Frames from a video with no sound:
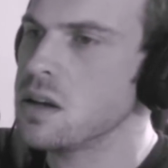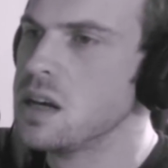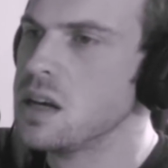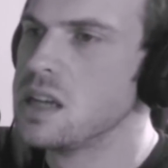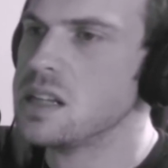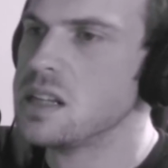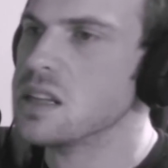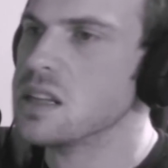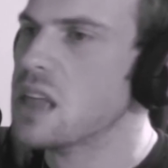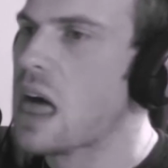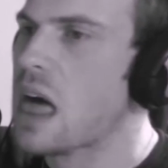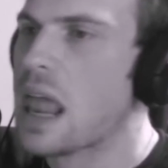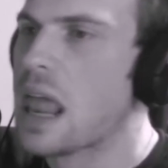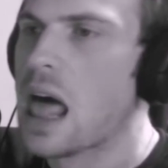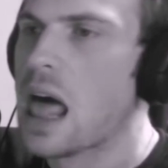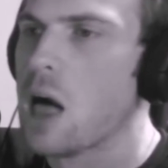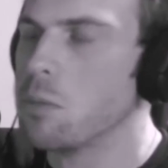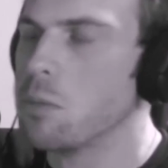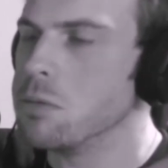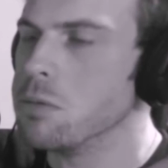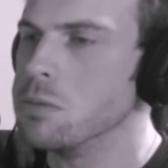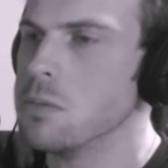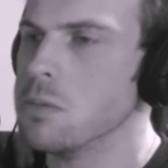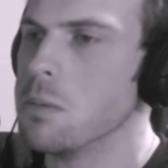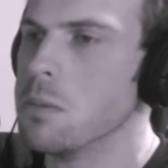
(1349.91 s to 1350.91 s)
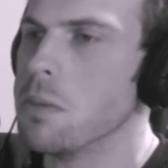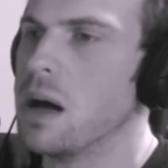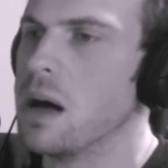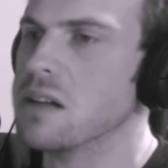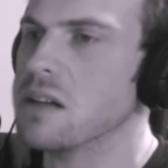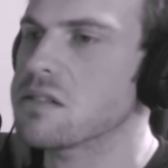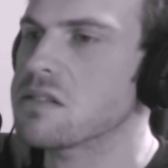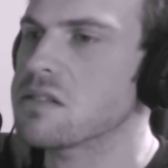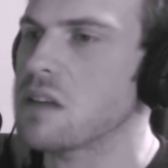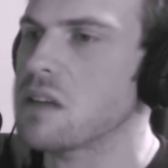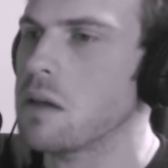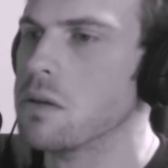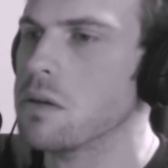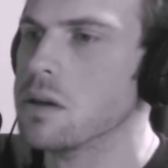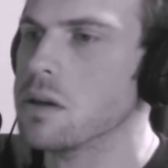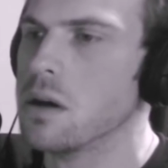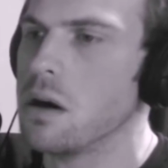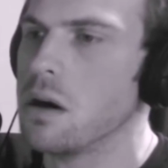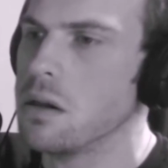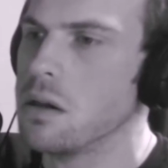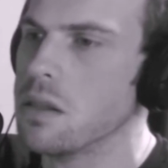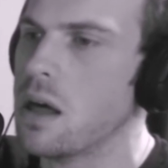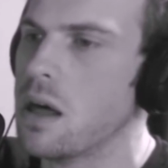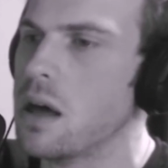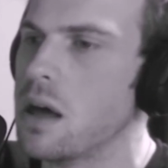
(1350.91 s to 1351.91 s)
He did that album about selling
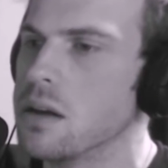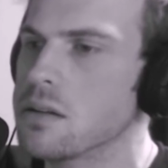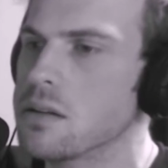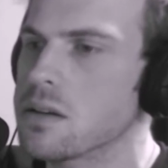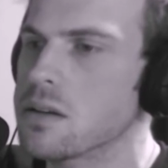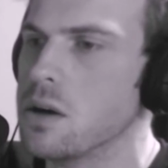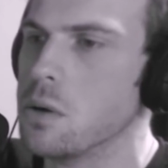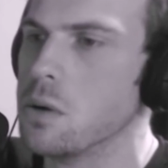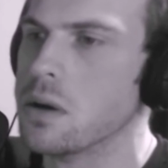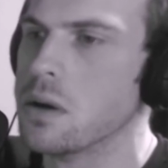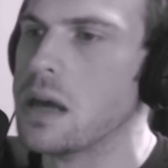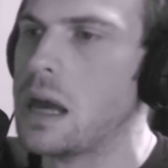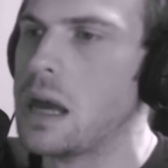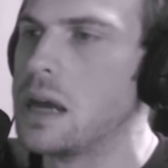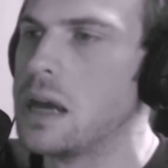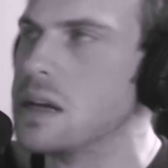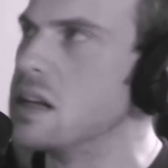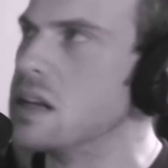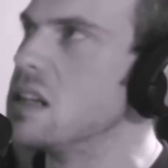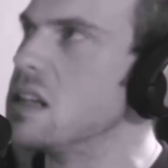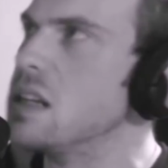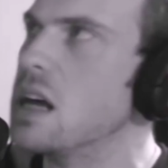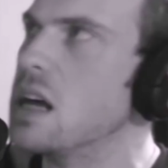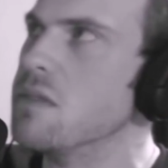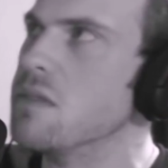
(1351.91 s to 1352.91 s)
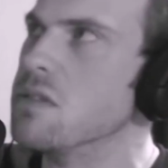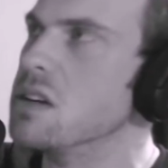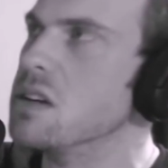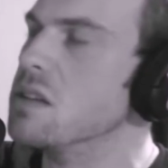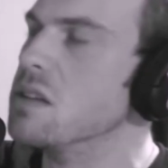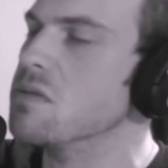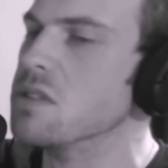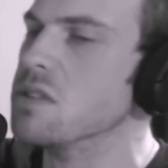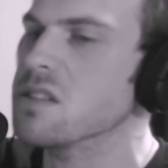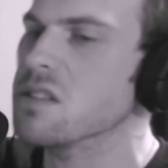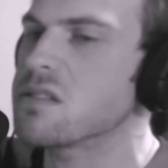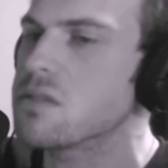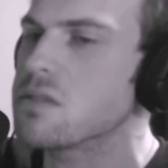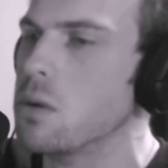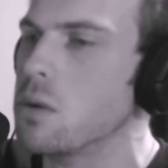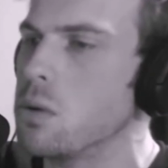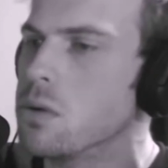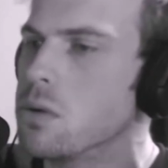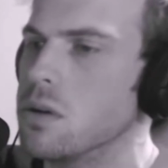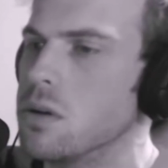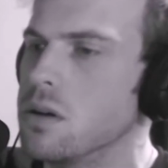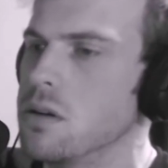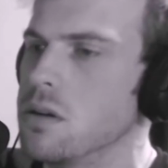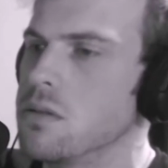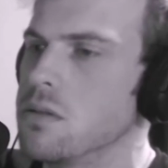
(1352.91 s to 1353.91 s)
all that cocaine, and he never even
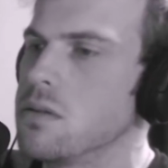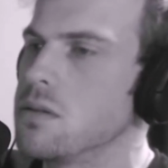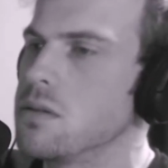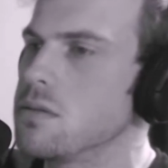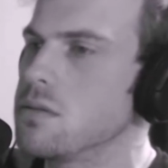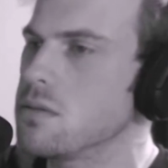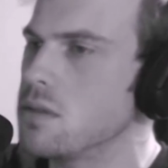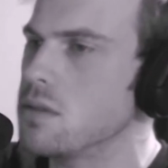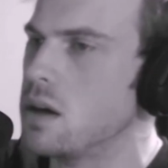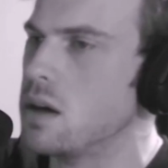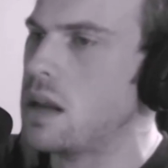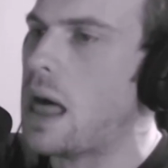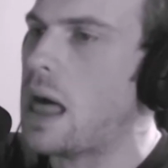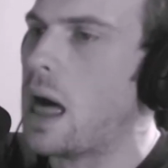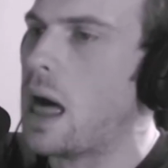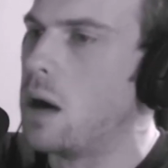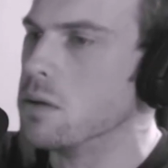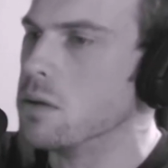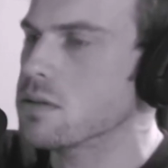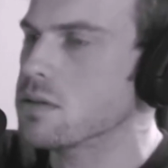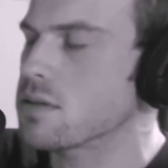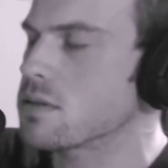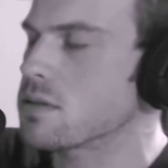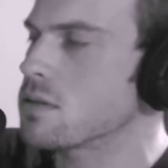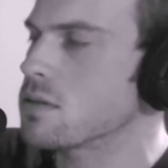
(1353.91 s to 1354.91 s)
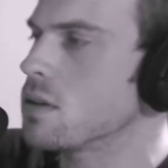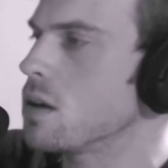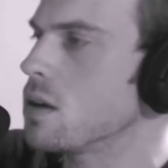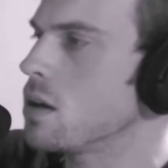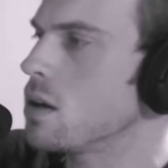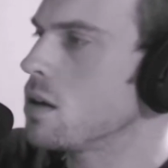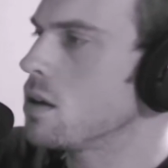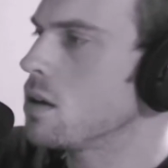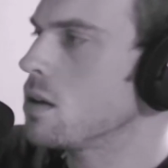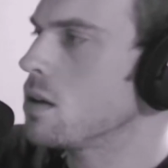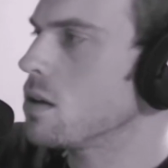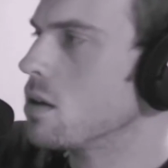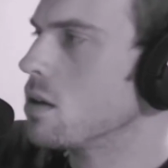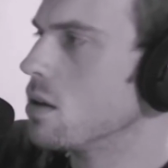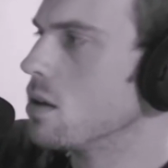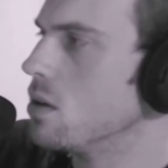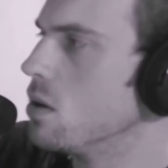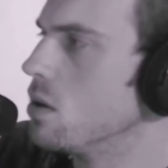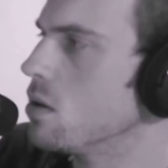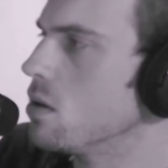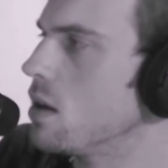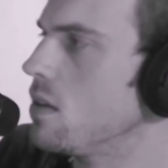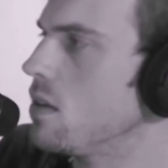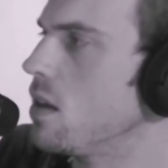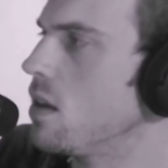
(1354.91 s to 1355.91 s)
sold an ounce,
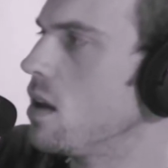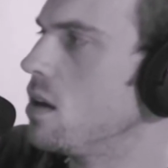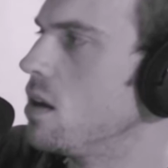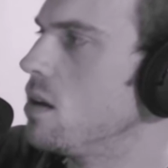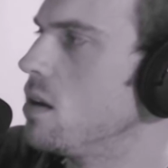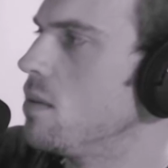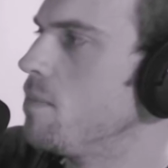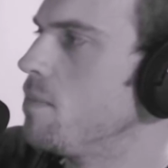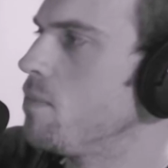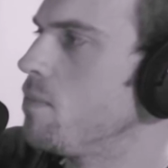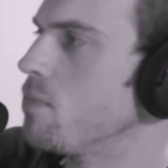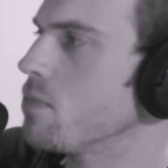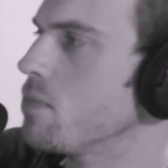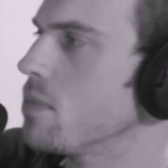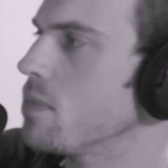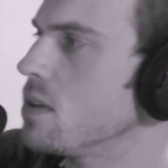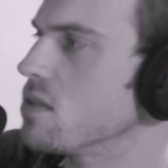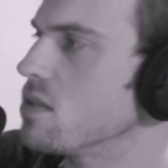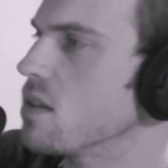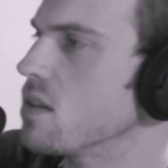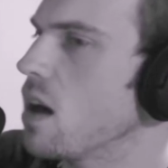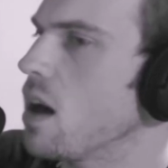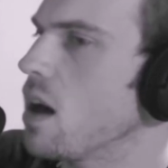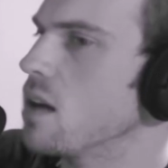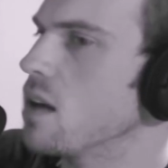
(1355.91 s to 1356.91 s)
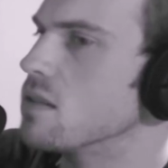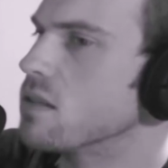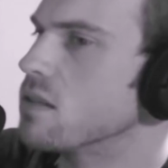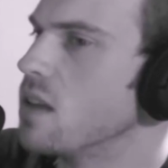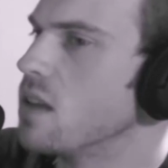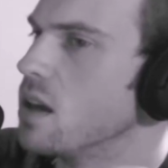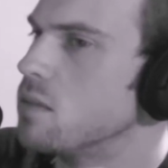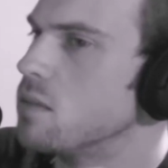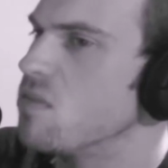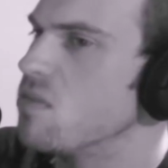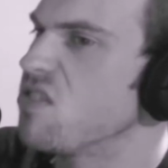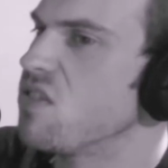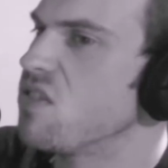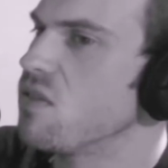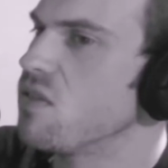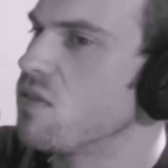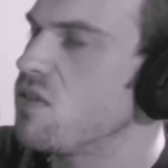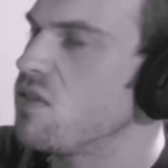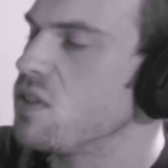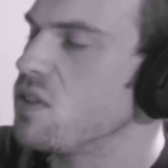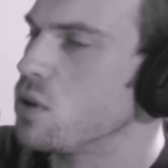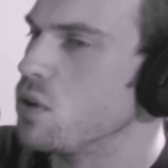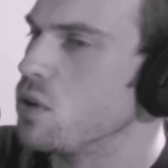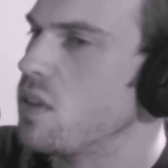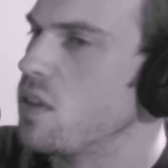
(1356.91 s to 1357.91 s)
And then these guys then
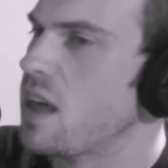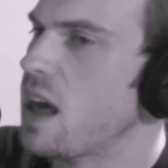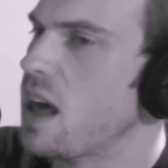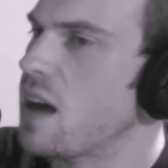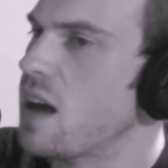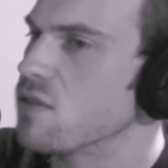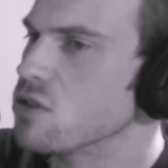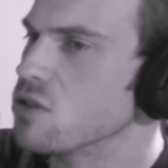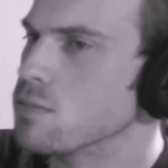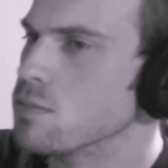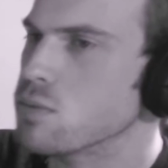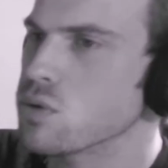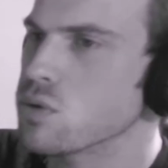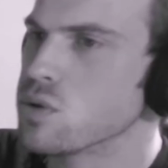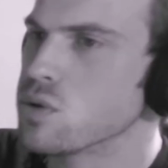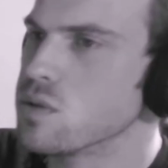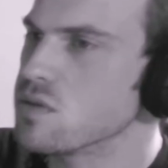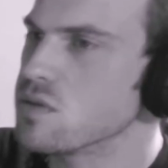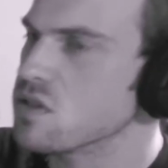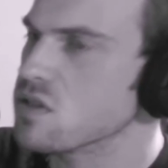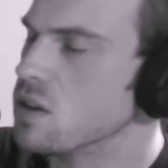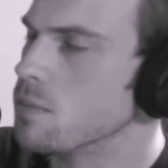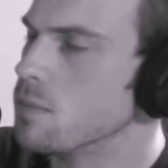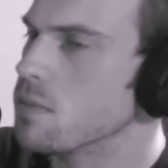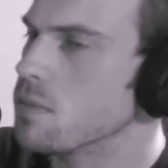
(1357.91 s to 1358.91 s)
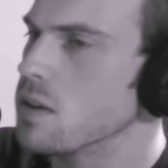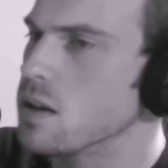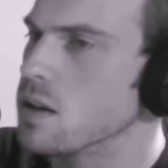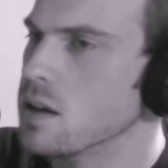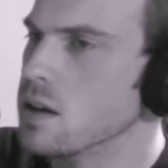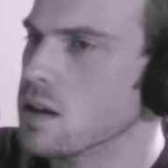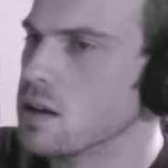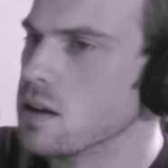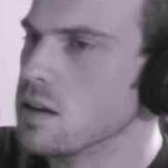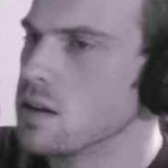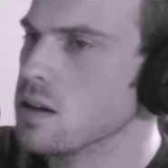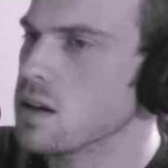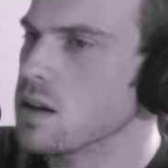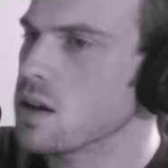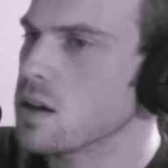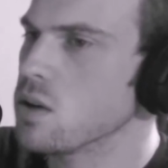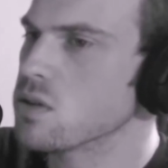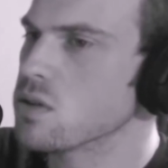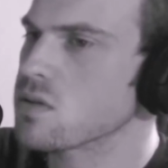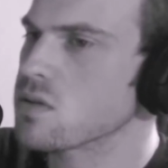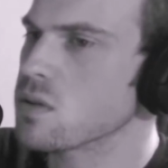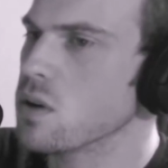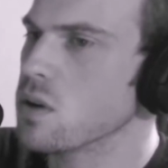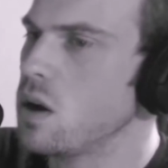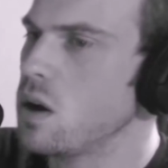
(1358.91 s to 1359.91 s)
feel that they have to prove something, and it
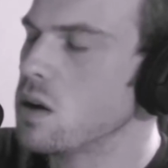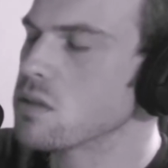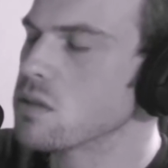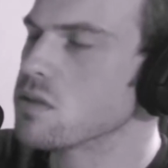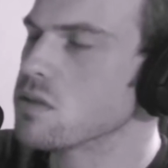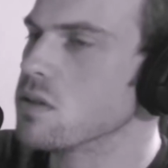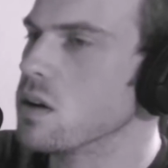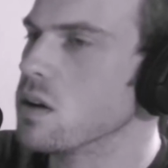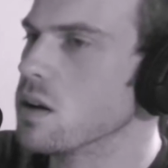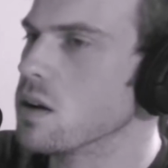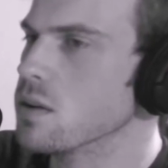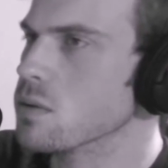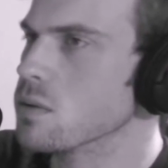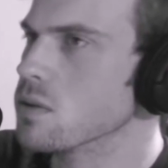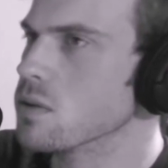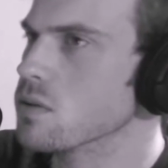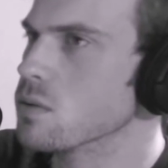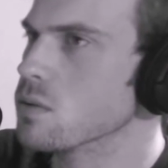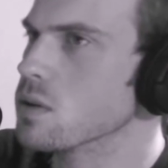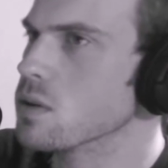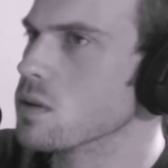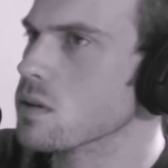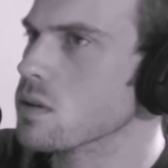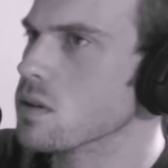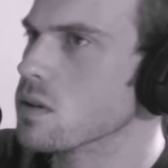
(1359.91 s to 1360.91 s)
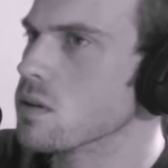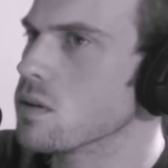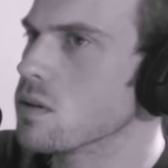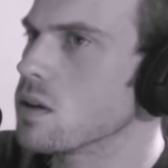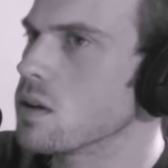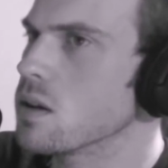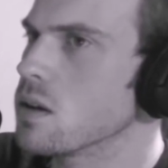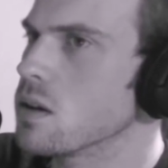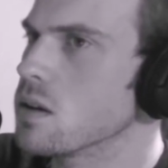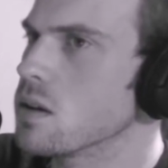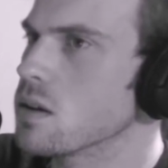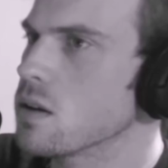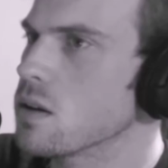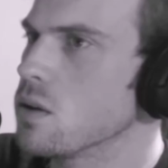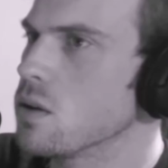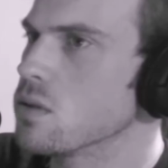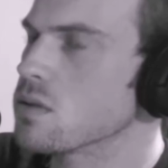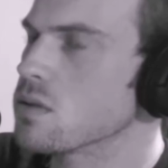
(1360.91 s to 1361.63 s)
goes for all genres really, and it